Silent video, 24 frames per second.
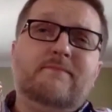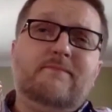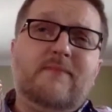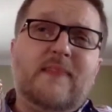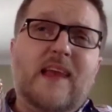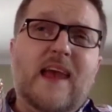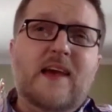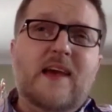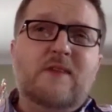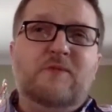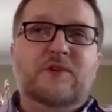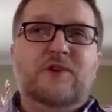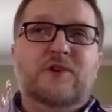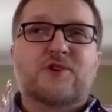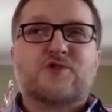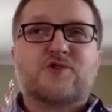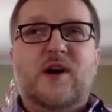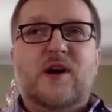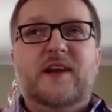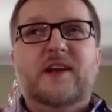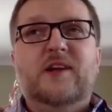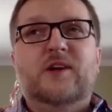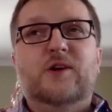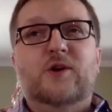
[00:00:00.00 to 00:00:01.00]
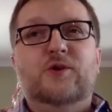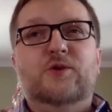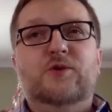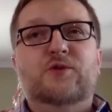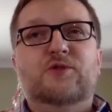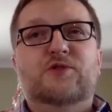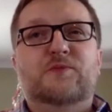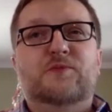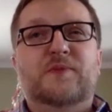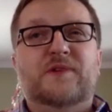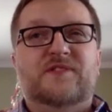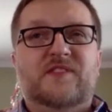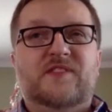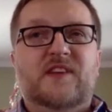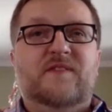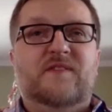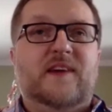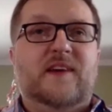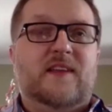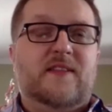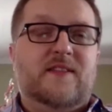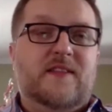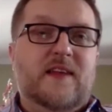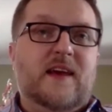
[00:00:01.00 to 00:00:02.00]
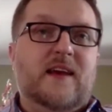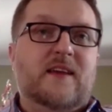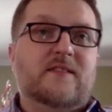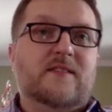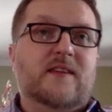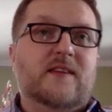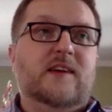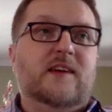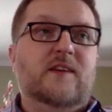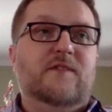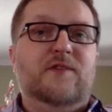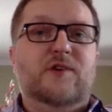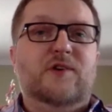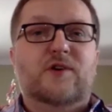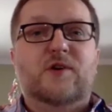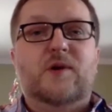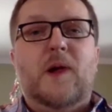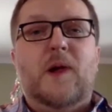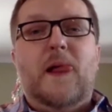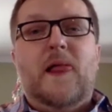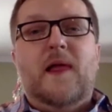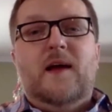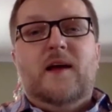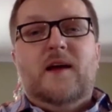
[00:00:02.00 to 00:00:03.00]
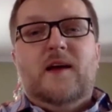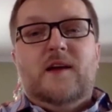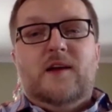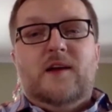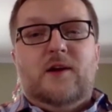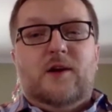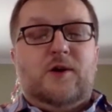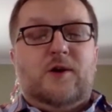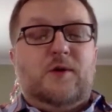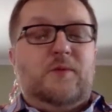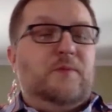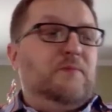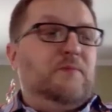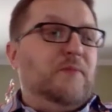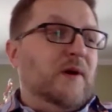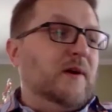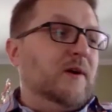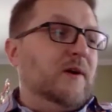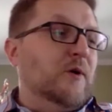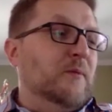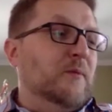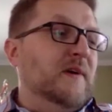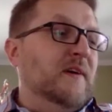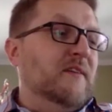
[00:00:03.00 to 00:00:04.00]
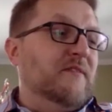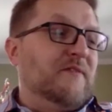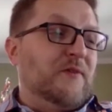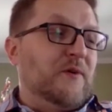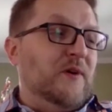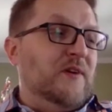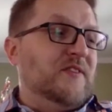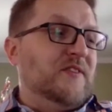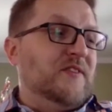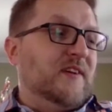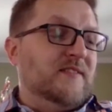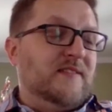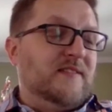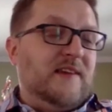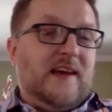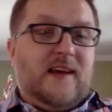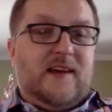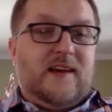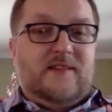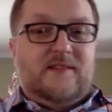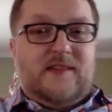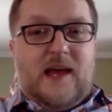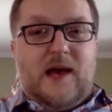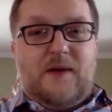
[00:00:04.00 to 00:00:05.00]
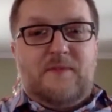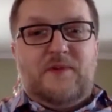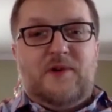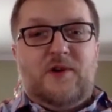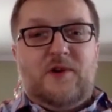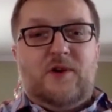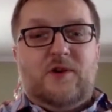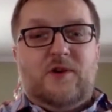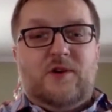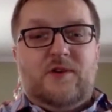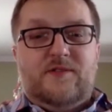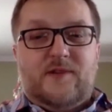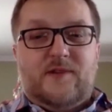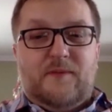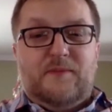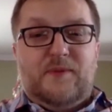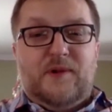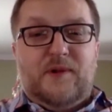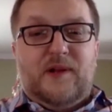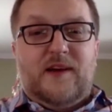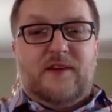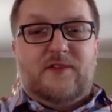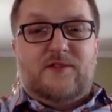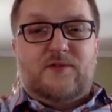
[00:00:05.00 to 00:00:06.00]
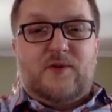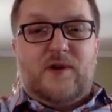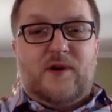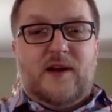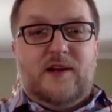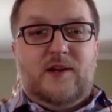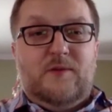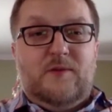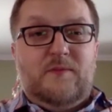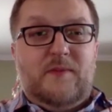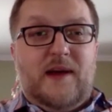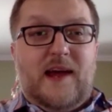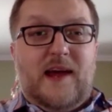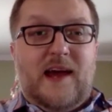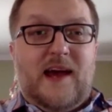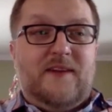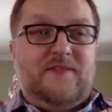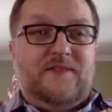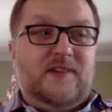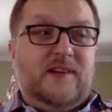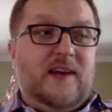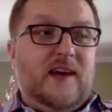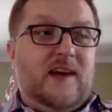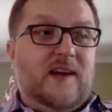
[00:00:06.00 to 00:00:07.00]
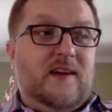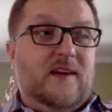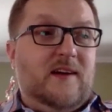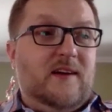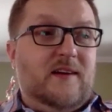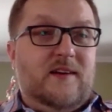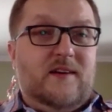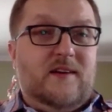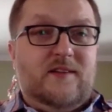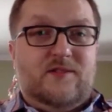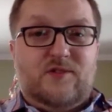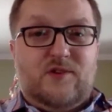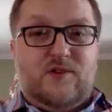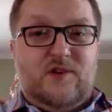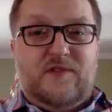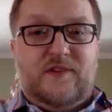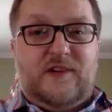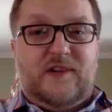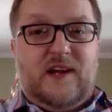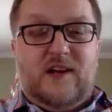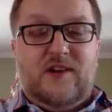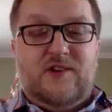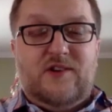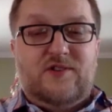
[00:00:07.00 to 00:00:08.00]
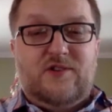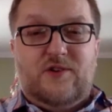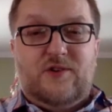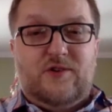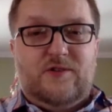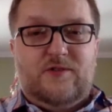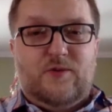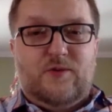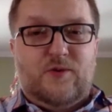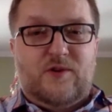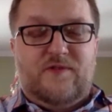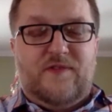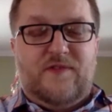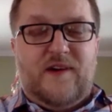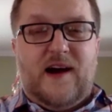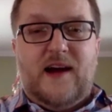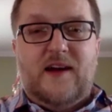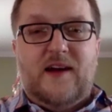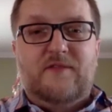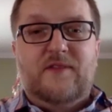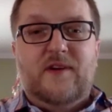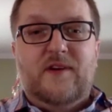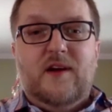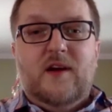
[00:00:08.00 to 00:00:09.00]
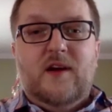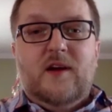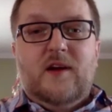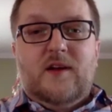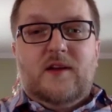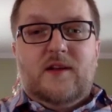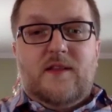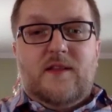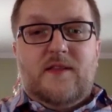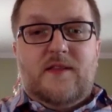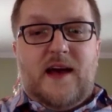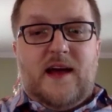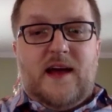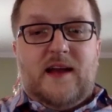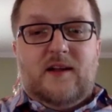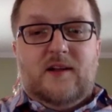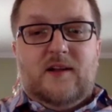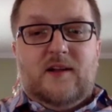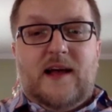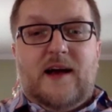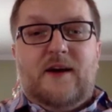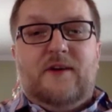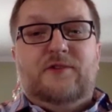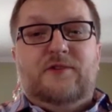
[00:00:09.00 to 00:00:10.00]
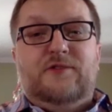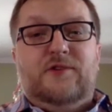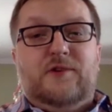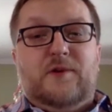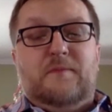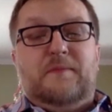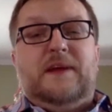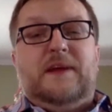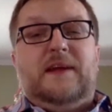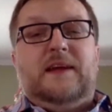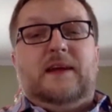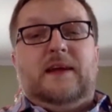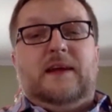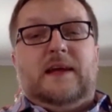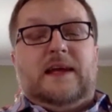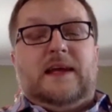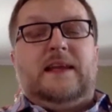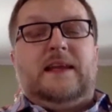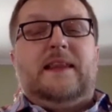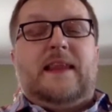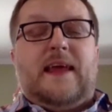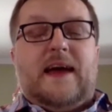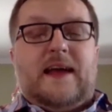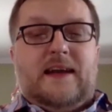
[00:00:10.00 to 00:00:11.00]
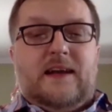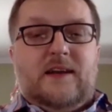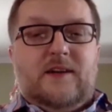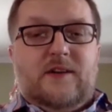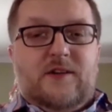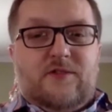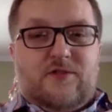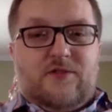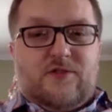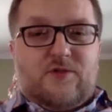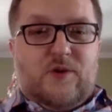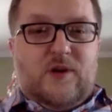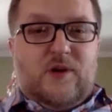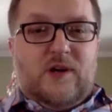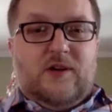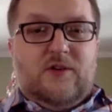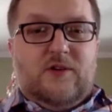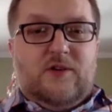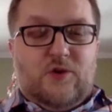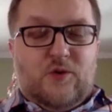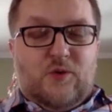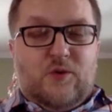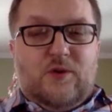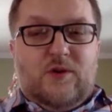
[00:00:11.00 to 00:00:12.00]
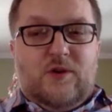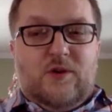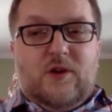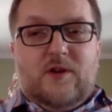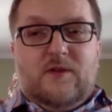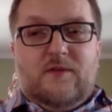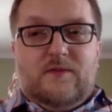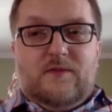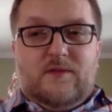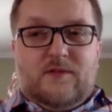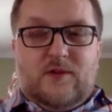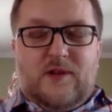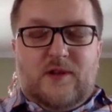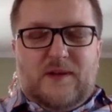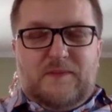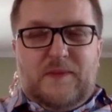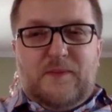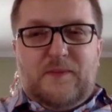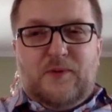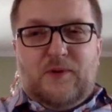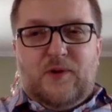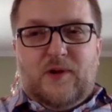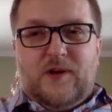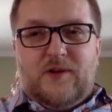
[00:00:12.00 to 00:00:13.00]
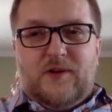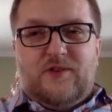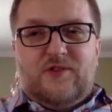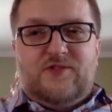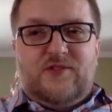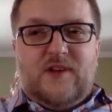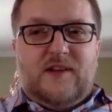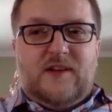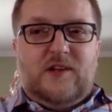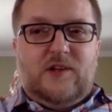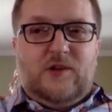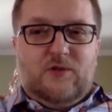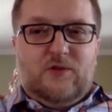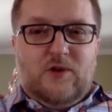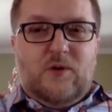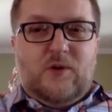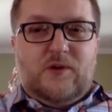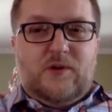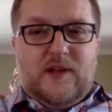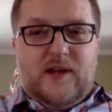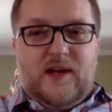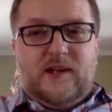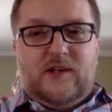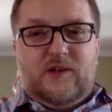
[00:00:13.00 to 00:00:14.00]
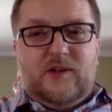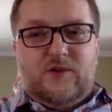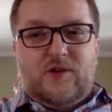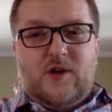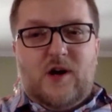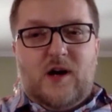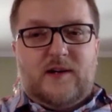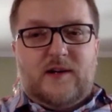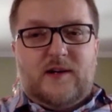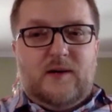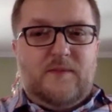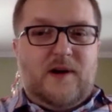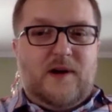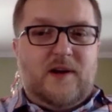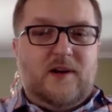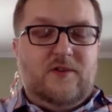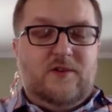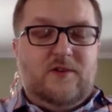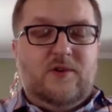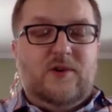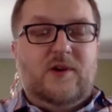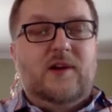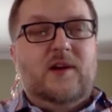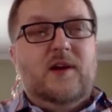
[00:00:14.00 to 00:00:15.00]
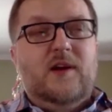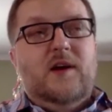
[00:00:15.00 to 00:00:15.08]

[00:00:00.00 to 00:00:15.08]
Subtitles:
And when you're trying to go do specific things, like if you're want to go be a forensic examiner someplace, right? You may have to get a certification or 5 that allows you to be in that industry, doing so that people understand that you know what the heck you're talking about and doing.